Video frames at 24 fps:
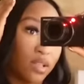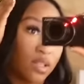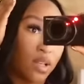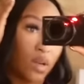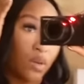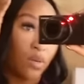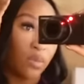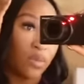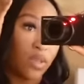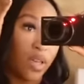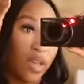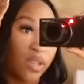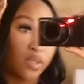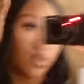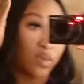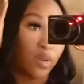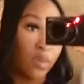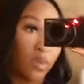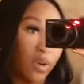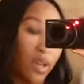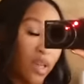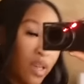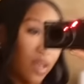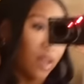So that's where
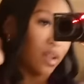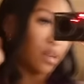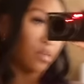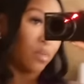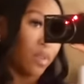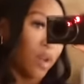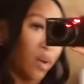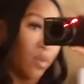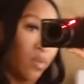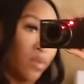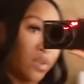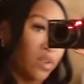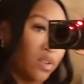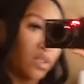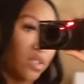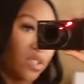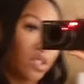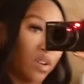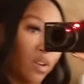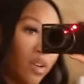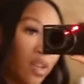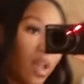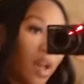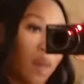we're headed. But I wanted to
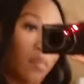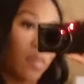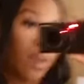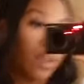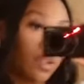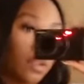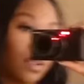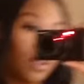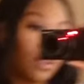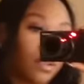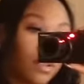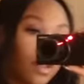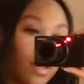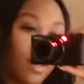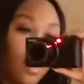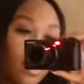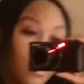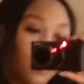show y'all my look